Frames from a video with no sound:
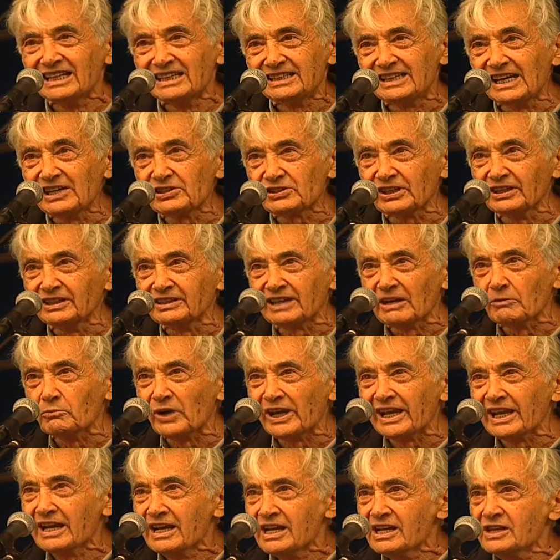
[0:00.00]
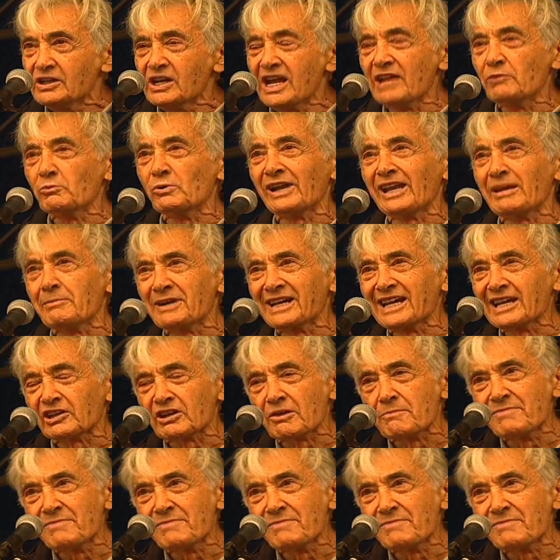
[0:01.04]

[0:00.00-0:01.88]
decent, and when they begin to